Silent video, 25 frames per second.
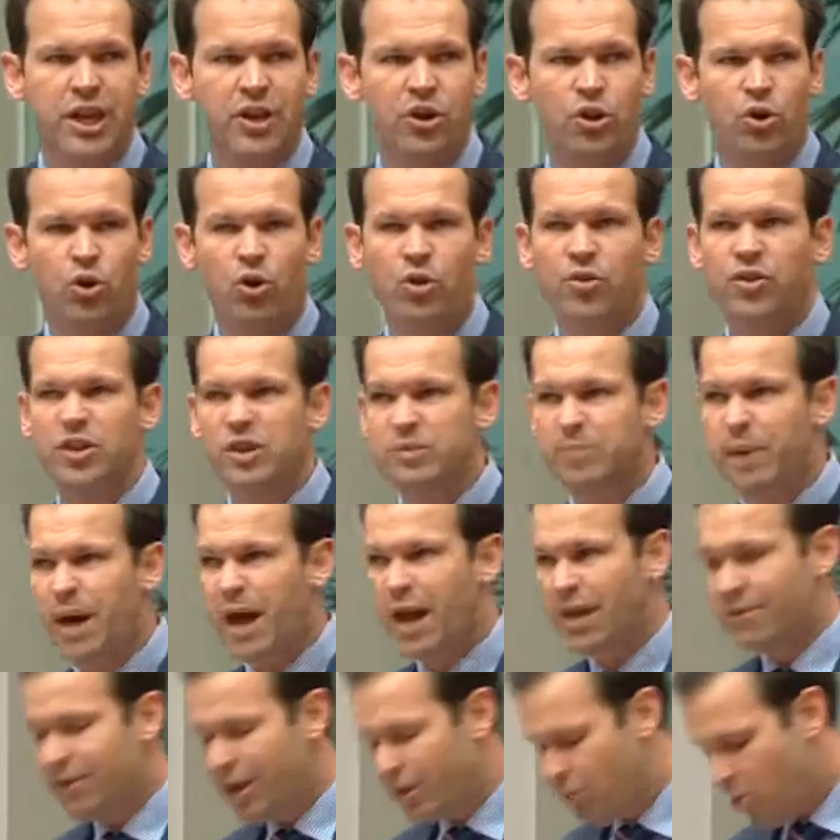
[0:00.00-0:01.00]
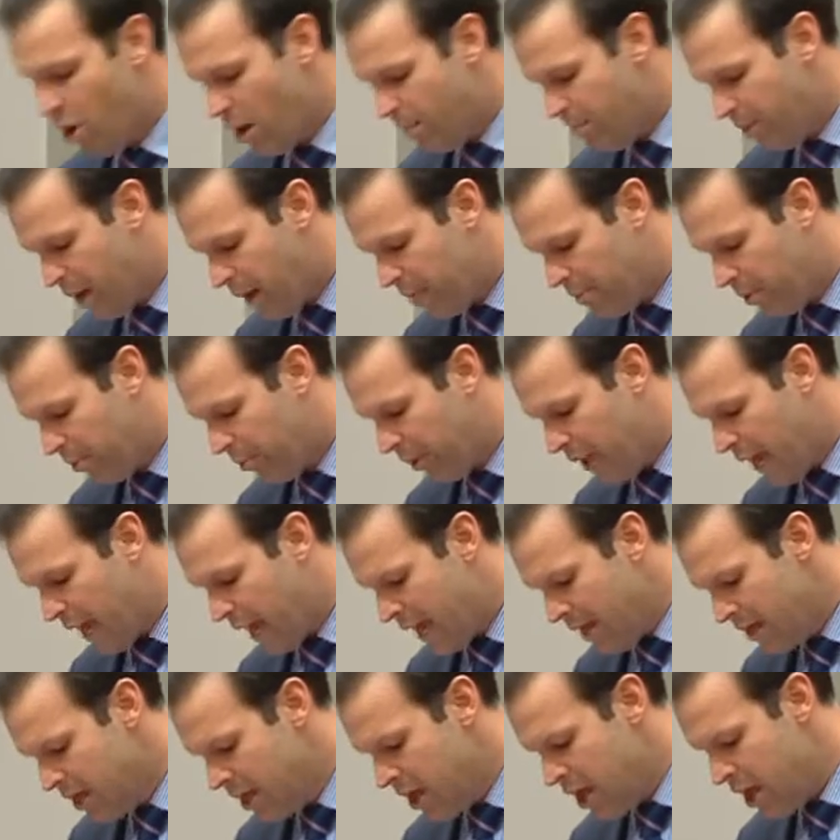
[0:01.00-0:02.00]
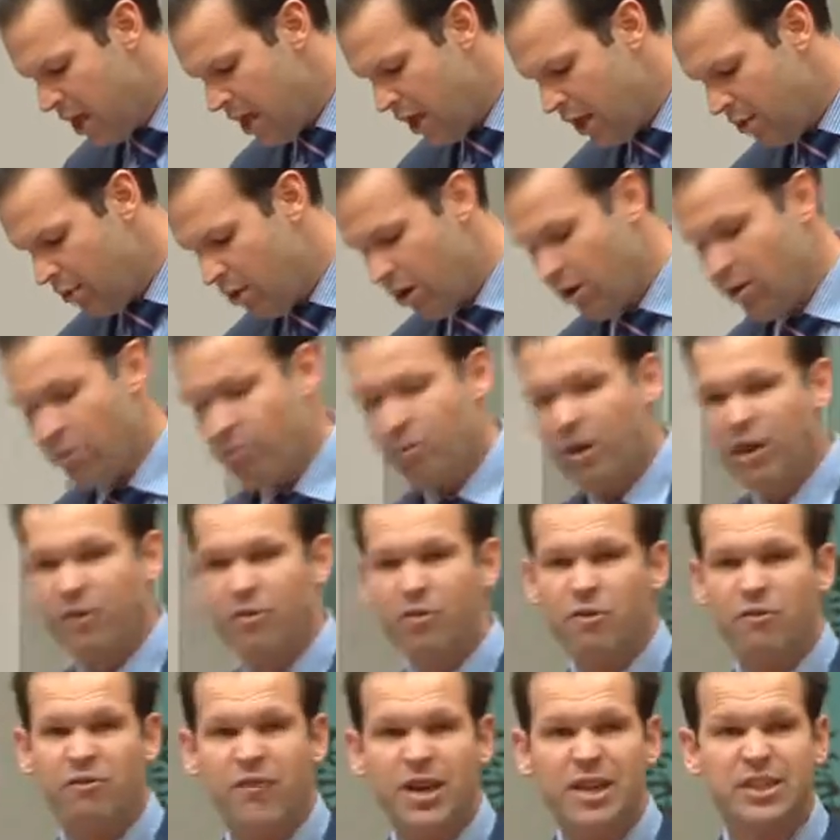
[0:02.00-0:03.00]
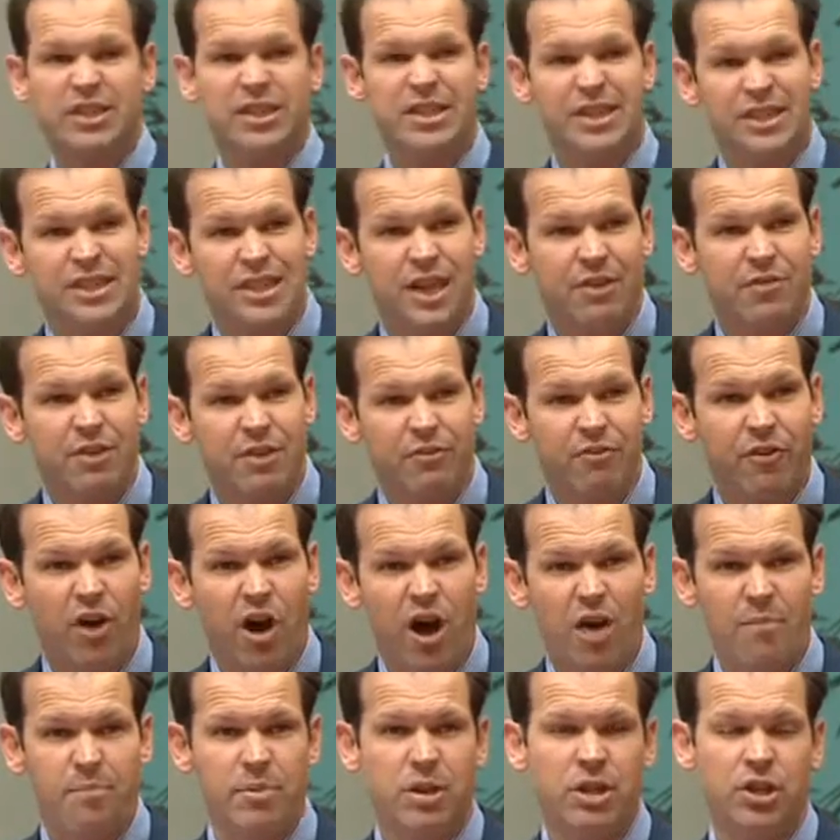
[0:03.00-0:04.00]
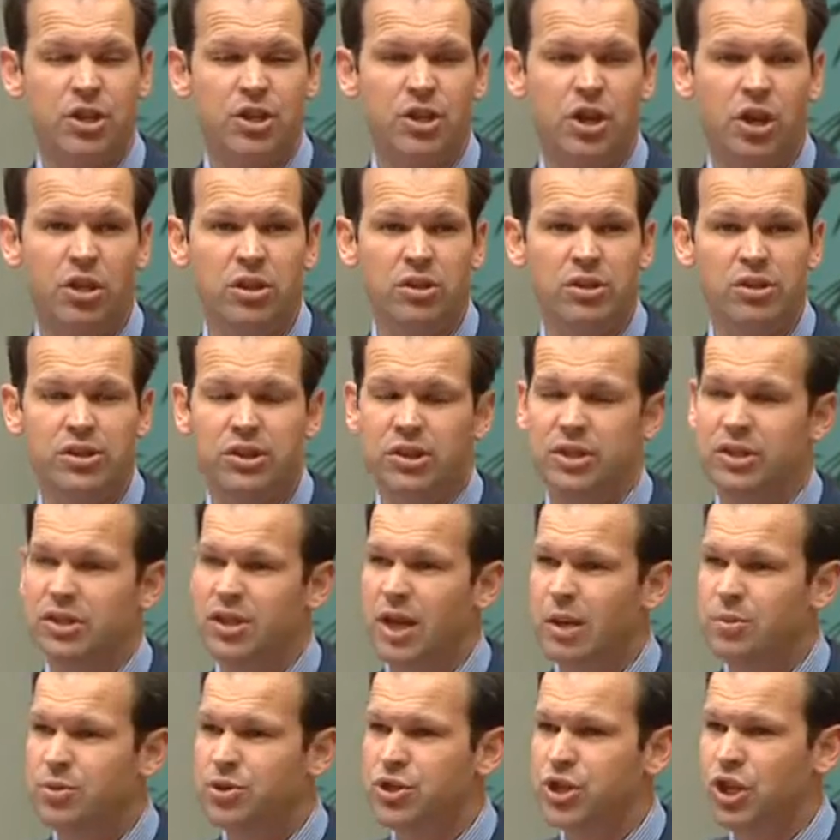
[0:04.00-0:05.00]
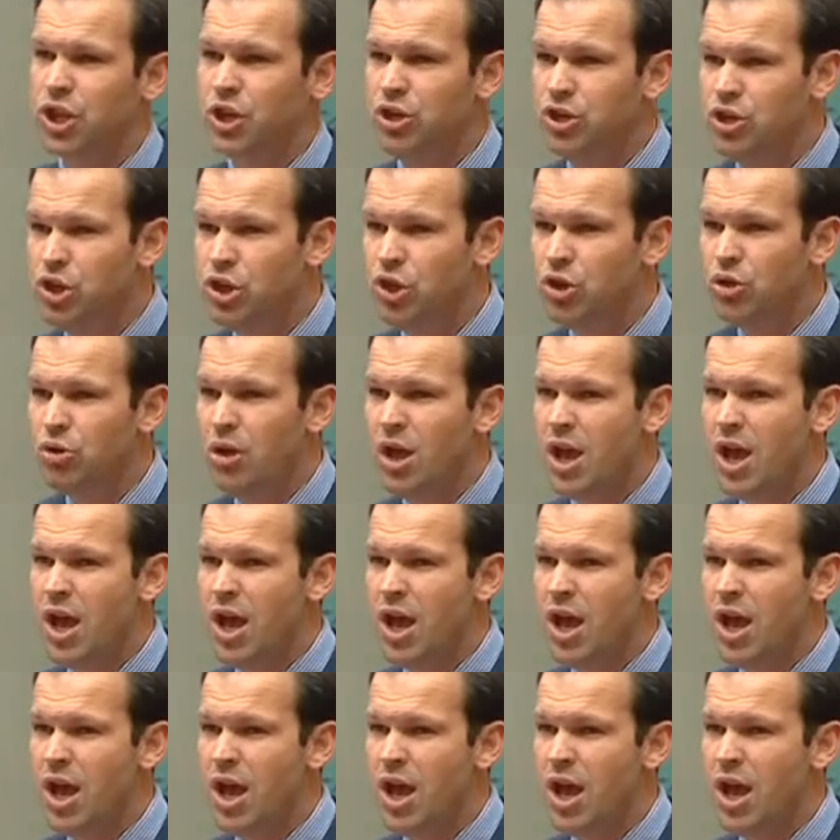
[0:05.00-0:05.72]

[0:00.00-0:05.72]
our north as part of our White Paper plan. We are investing $75 million in establishing a new